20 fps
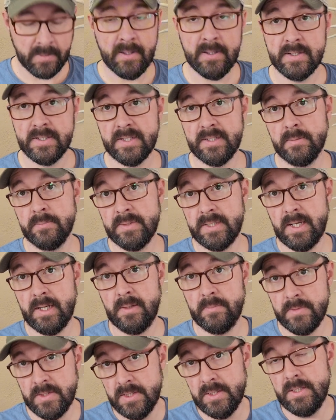
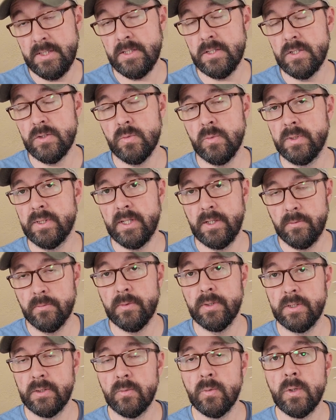Sometimes this is what they
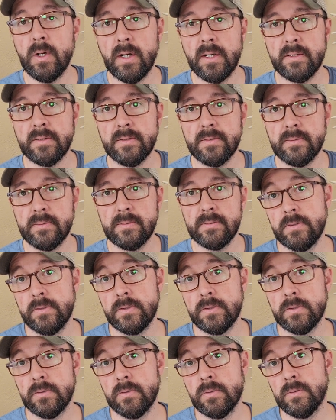really want.
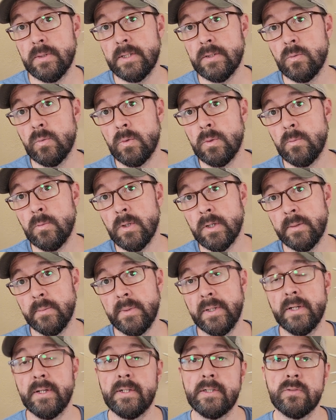So throughout the warm water
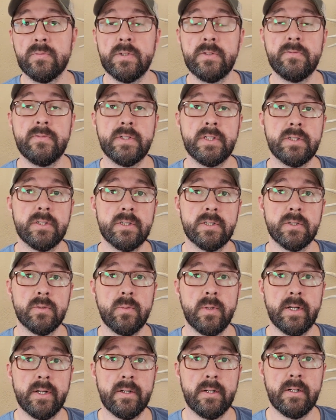periods, we fish this
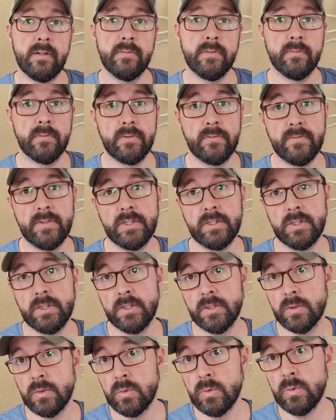quite often. We fish it
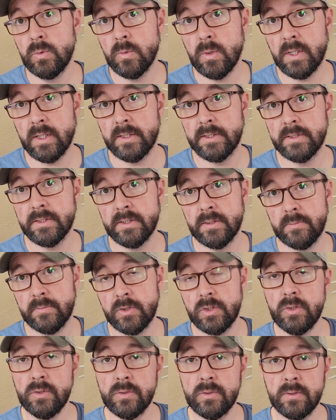in cool water some
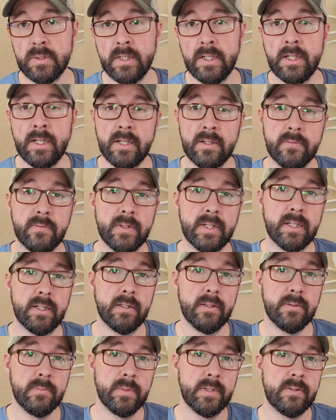too. If we get a
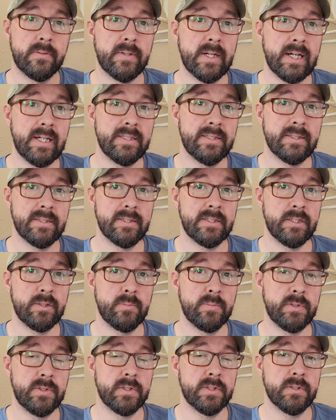little bit of rise in
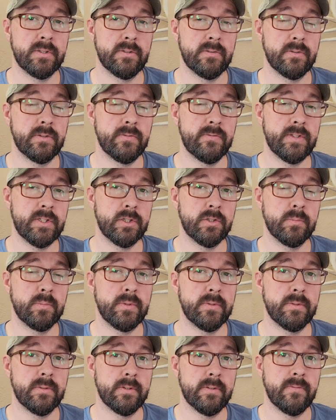temperature and those fish are
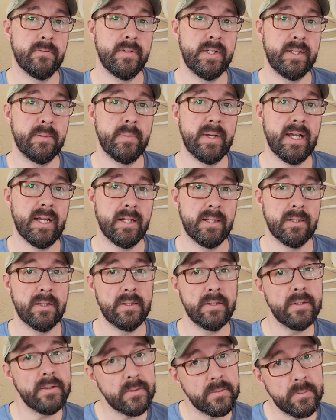putting on the feed bag a
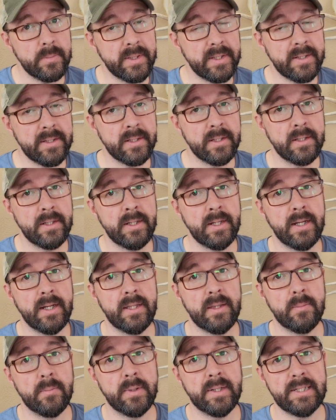little bit and
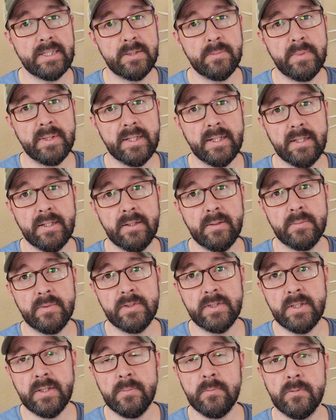the bite's picking up
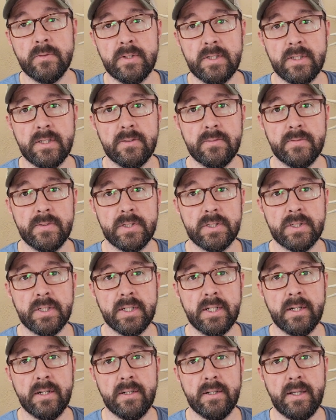some, we'll tend to fish the
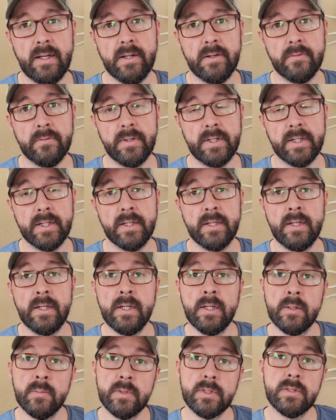Carolina rig.
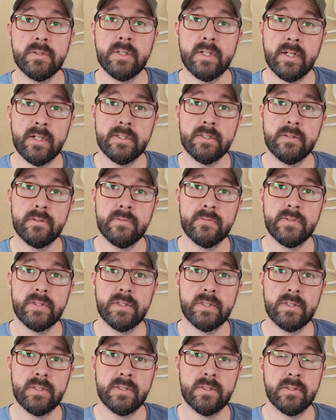But you can also
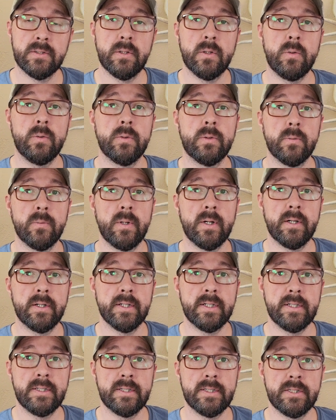fish this in colder water
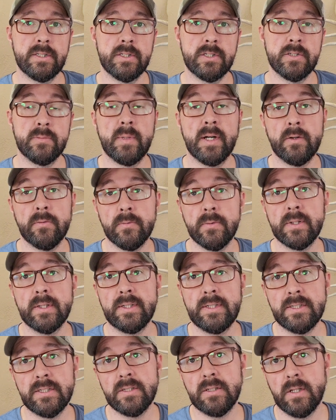conditions by
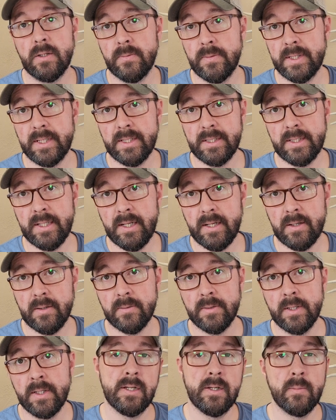really slowing it
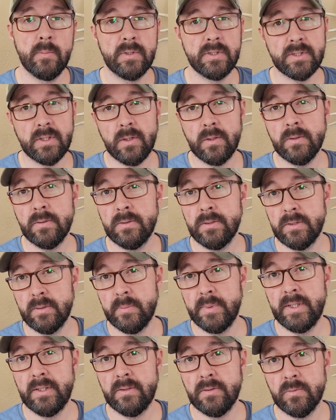down. But it's all going to
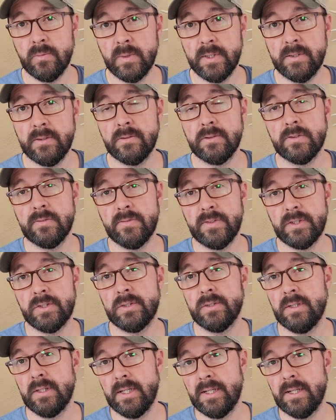depend on where those
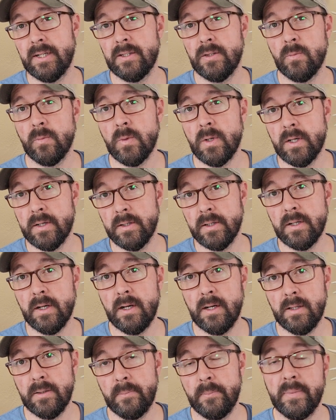fish are laying in the water
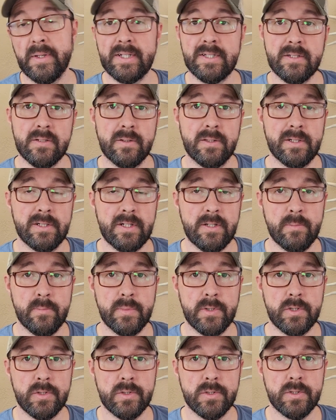column based on the
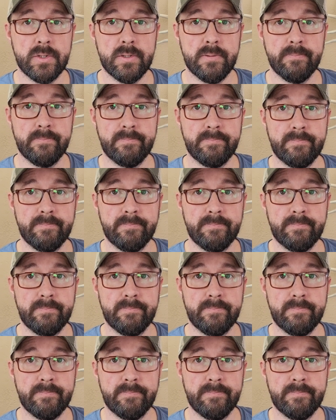temperatures.